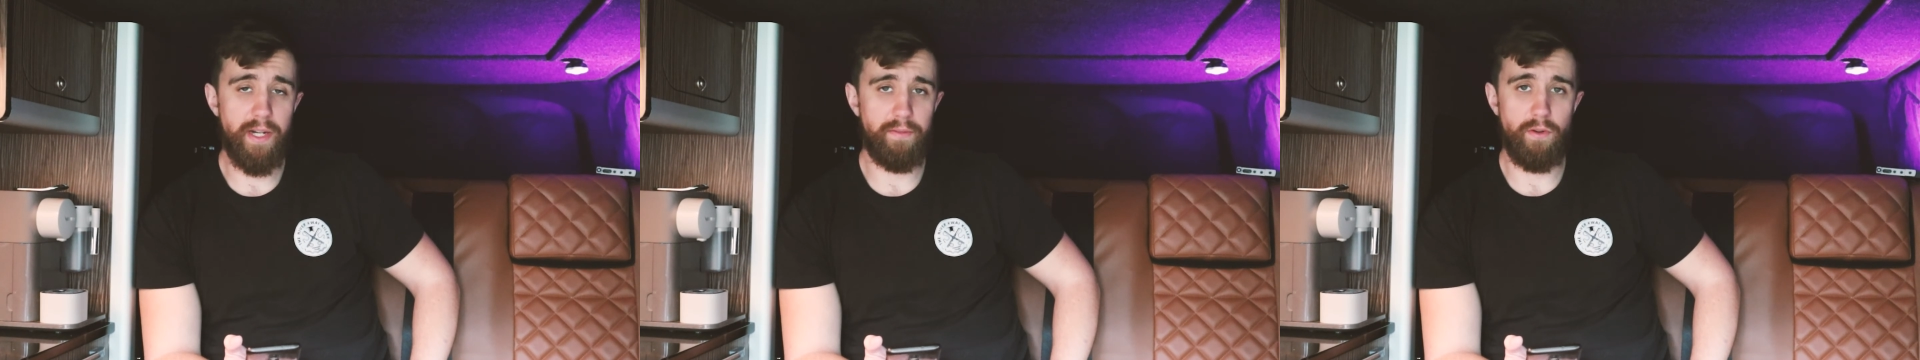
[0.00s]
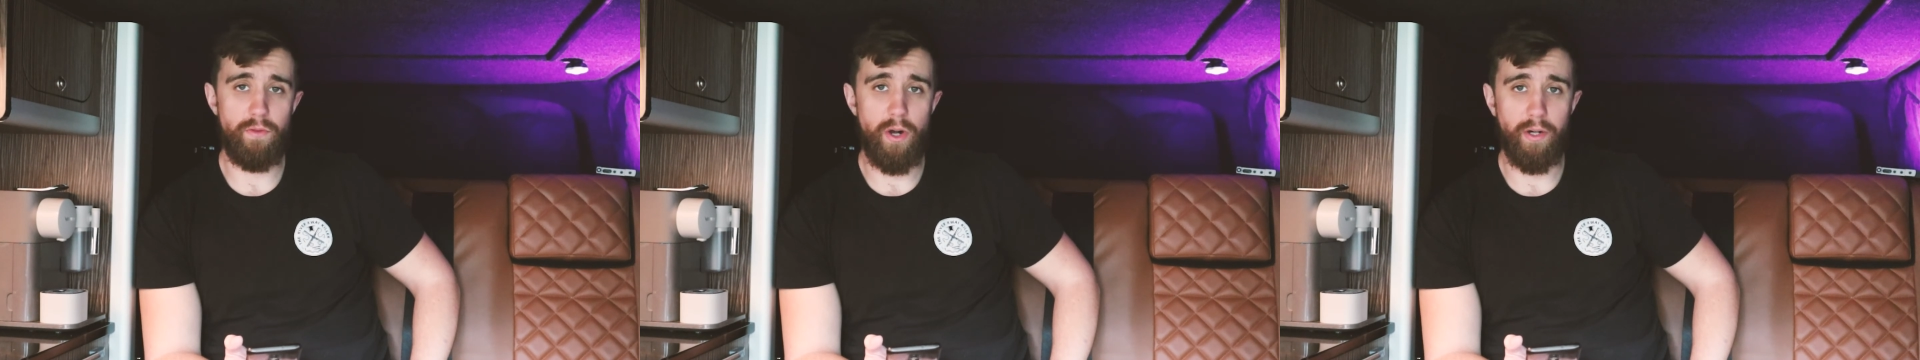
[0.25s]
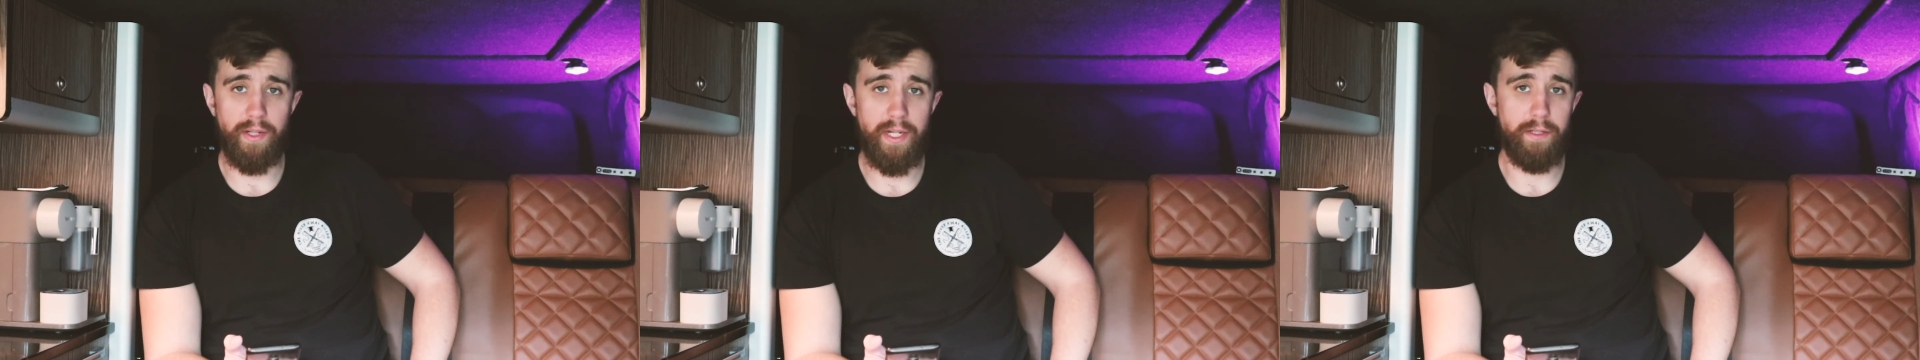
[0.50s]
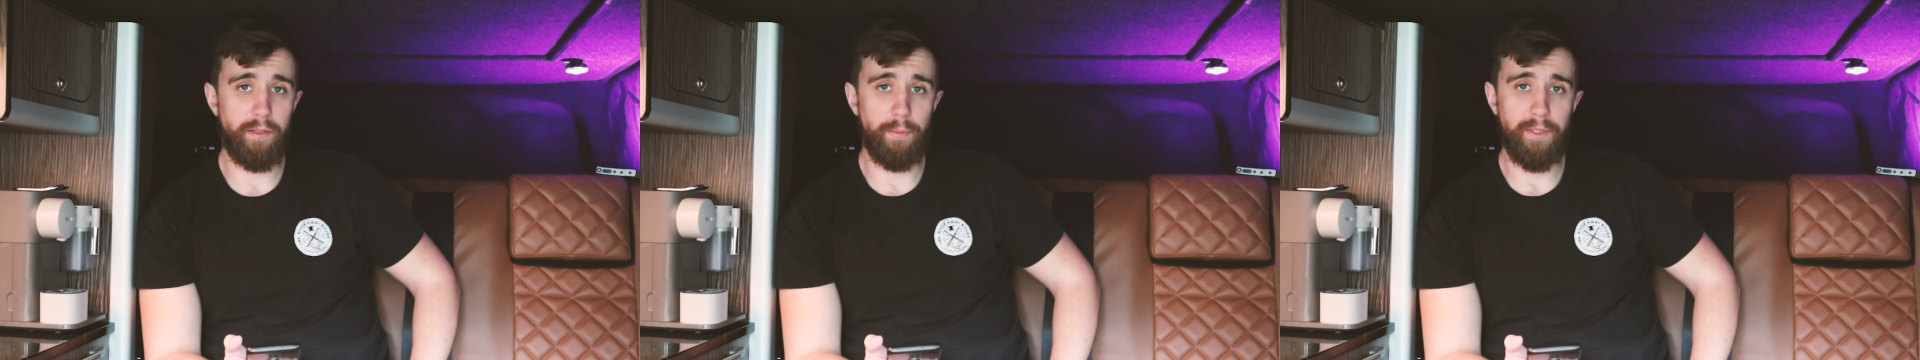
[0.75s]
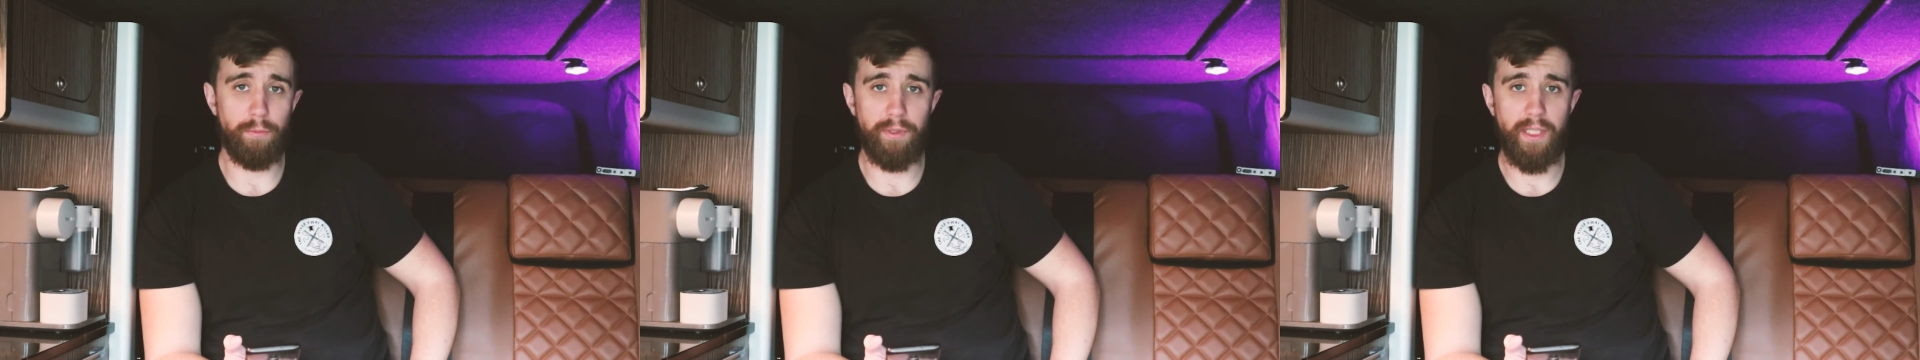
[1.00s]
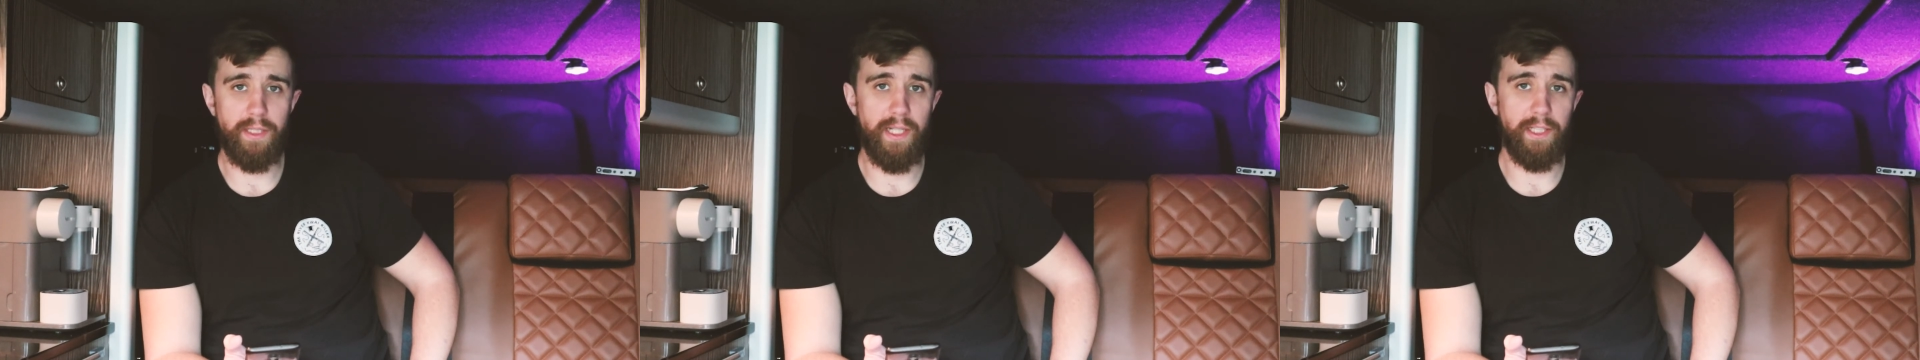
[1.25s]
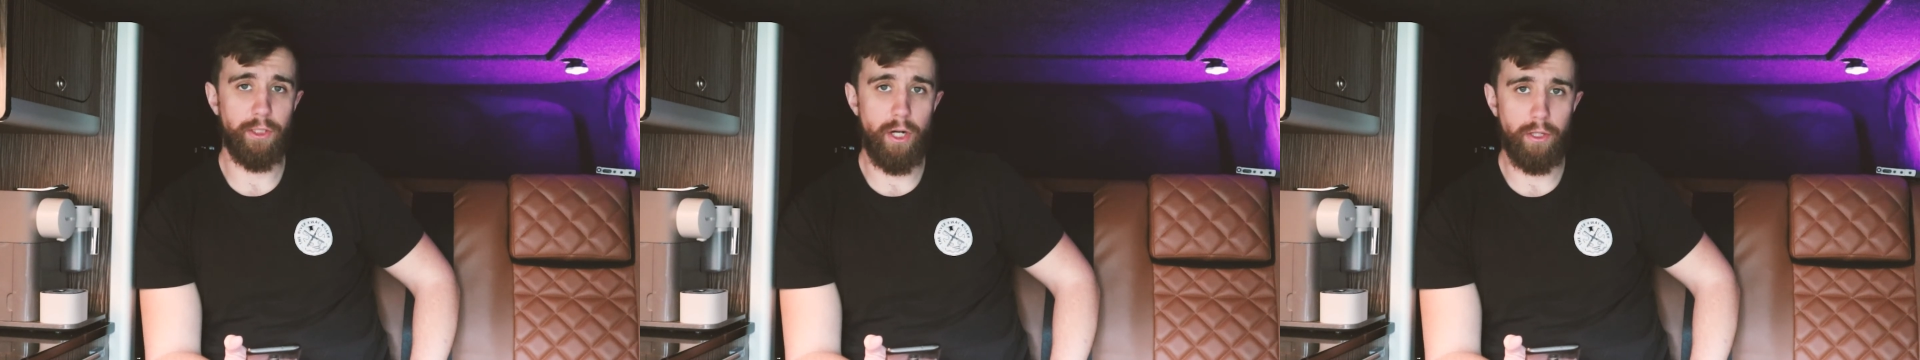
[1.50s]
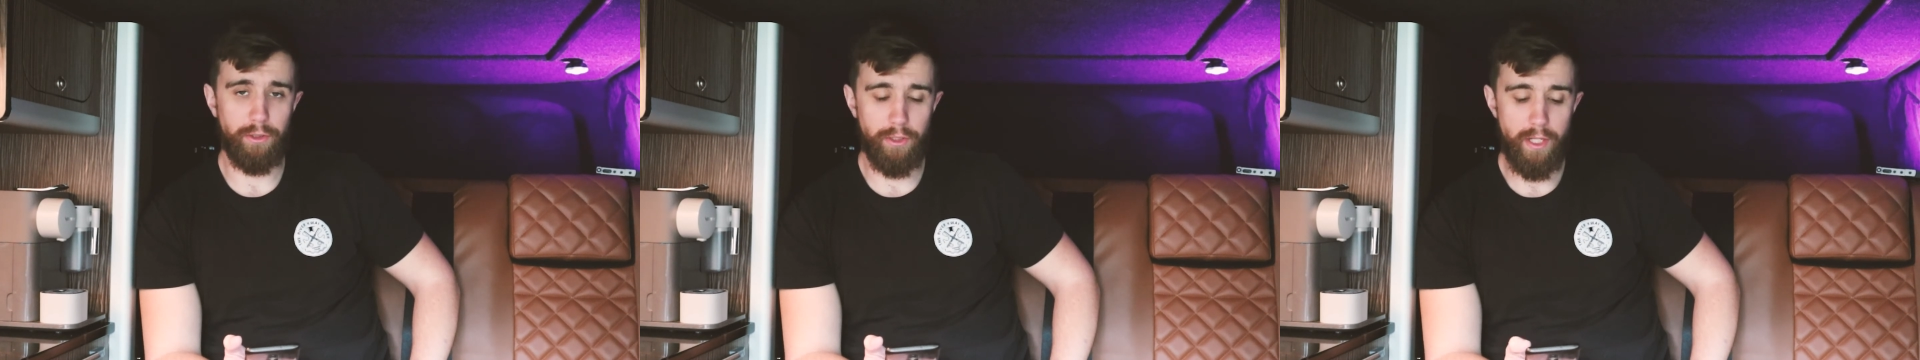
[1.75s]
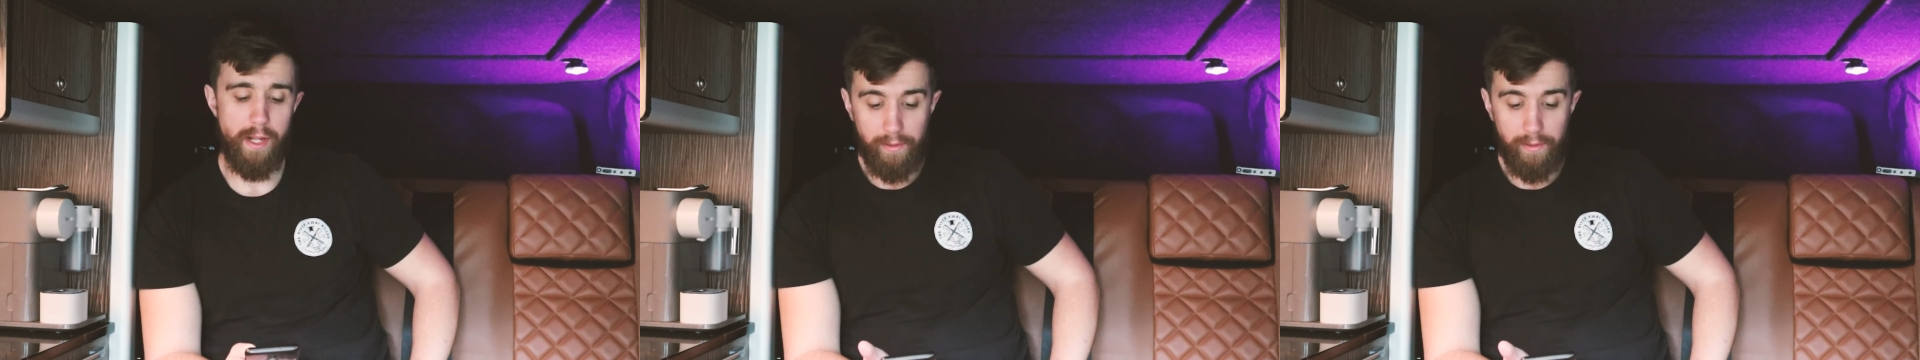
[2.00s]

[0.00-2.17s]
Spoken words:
and if you're wrong, then you'll be subject to get charged.